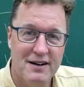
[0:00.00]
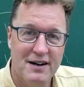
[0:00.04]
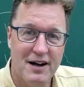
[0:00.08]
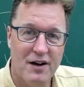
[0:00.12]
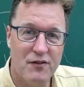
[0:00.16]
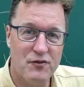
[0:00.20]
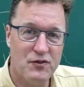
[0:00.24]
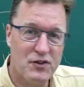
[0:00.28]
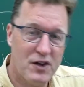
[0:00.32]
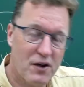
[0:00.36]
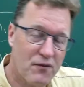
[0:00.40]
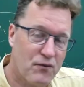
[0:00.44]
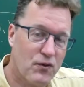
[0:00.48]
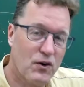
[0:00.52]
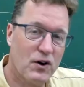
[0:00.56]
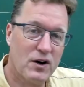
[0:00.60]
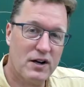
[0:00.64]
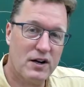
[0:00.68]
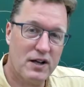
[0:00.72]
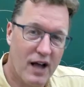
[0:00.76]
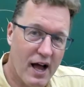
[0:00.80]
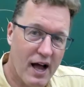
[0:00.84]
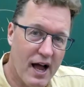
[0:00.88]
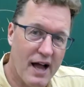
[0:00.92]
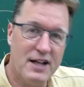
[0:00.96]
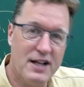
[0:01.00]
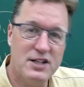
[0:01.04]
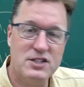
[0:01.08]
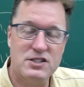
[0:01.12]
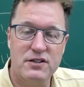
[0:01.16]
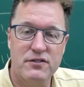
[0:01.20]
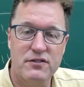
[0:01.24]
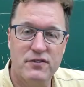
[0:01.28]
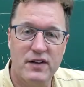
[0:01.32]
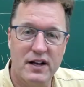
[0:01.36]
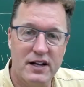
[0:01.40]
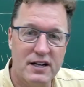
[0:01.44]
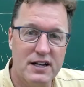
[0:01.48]
of different kinds
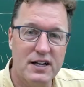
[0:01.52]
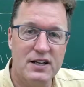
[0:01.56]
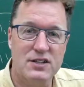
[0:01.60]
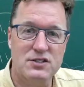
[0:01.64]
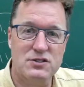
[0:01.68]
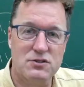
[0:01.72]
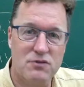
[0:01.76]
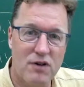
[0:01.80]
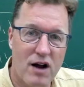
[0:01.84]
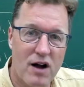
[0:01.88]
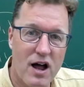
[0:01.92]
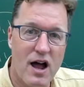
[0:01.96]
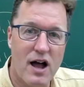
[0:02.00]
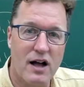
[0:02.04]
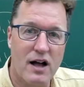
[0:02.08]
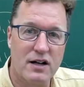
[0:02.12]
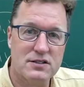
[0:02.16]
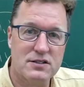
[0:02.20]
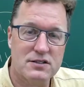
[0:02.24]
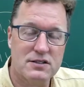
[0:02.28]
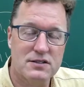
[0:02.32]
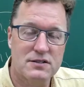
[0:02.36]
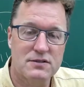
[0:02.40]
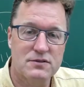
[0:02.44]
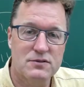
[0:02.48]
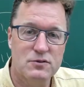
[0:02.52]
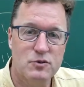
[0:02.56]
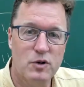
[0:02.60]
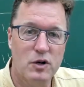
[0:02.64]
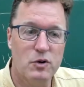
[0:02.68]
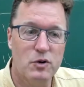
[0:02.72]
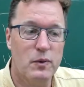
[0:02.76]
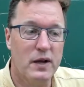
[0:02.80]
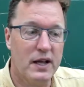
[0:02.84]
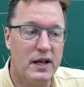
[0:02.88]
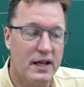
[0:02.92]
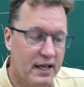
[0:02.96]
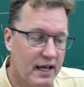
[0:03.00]
of igneous rocks
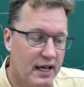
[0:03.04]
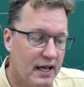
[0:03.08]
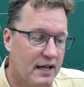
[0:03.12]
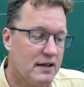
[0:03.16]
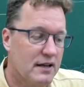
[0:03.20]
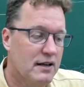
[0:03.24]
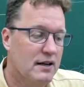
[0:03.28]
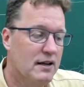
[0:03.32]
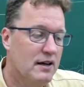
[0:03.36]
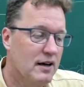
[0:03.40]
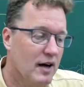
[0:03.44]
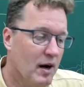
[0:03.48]
when we get